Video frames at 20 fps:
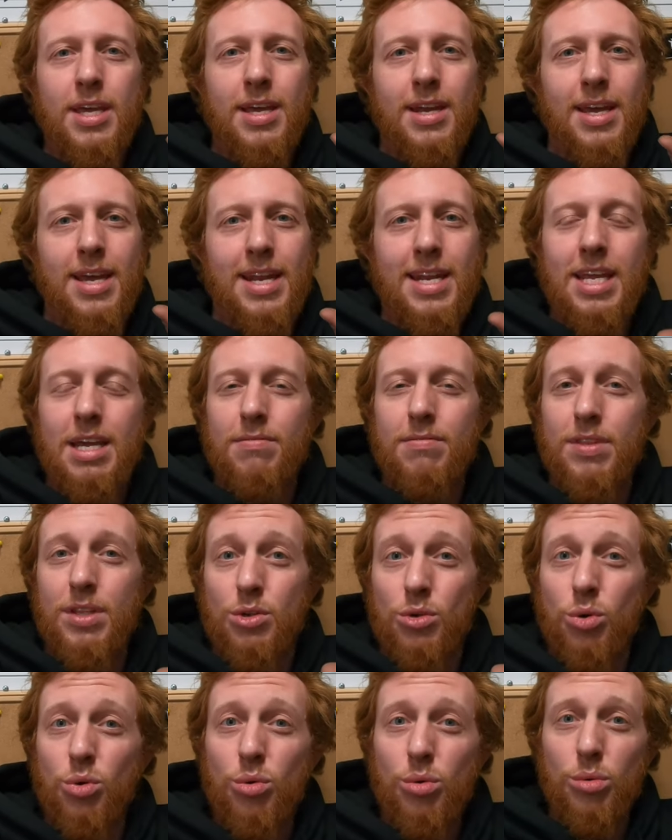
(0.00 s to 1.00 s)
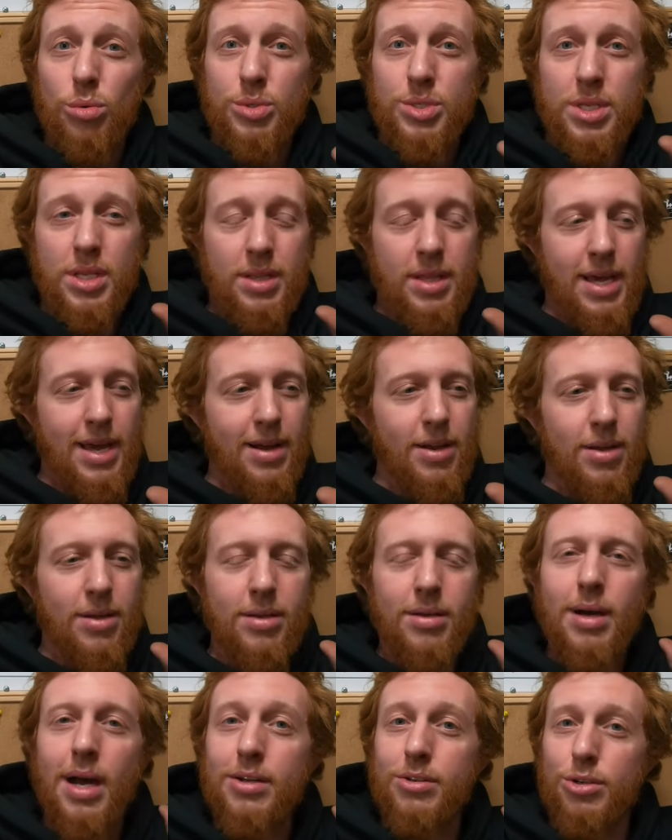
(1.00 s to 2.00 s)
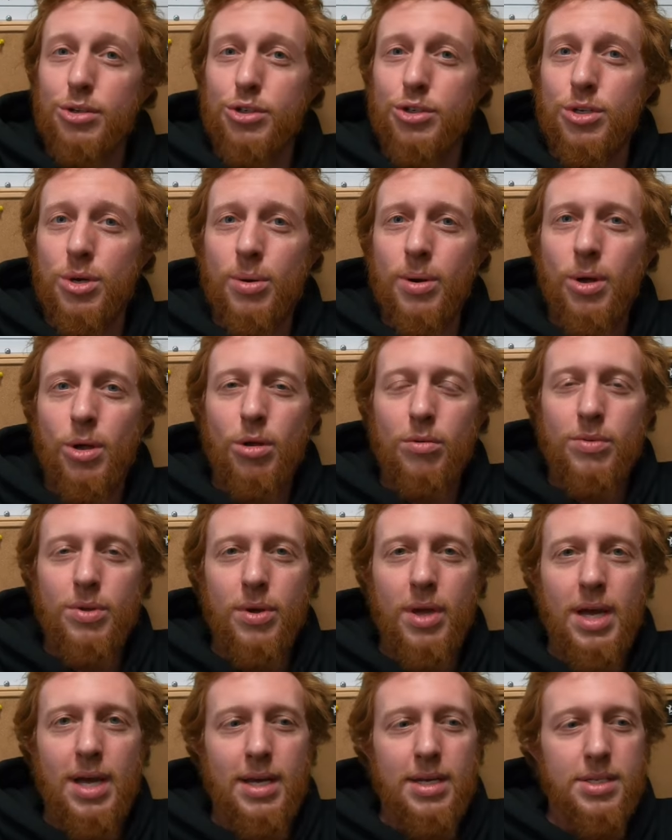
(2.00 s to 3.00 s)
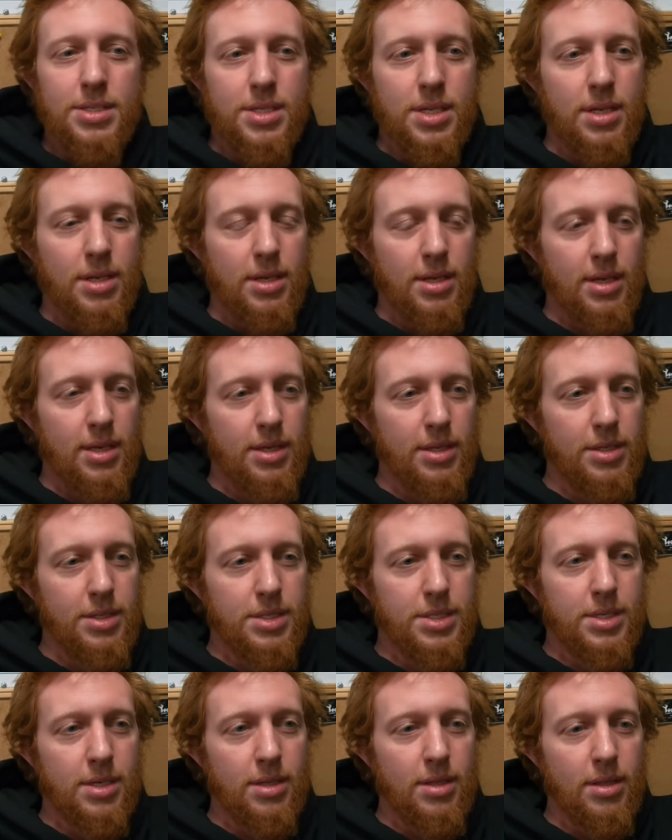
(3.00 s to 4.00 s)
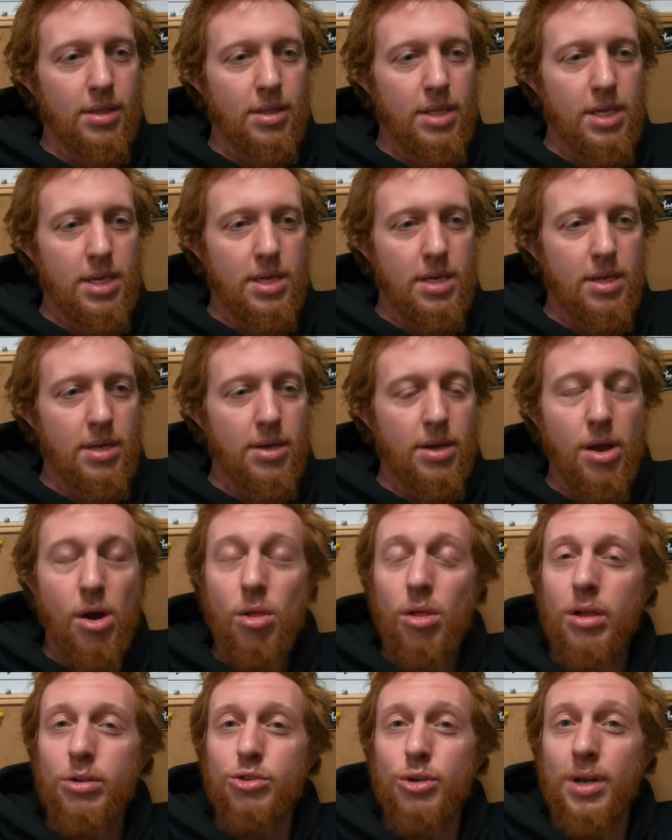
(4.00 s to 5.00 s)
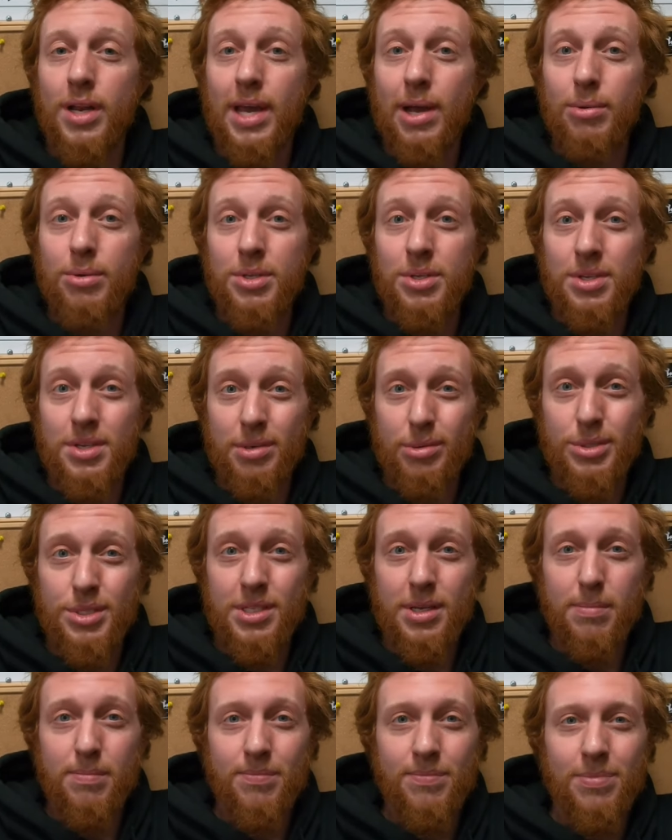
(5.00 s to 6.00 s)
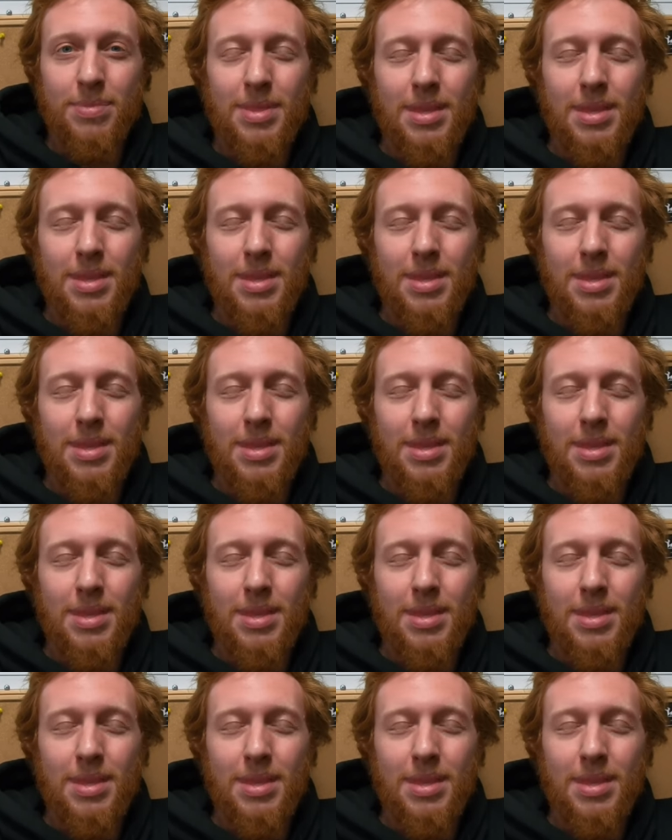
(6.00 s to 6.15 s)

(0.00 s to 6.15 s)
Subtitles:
than any of the tools that I just showed all of you guys is the knowledge on how to use them.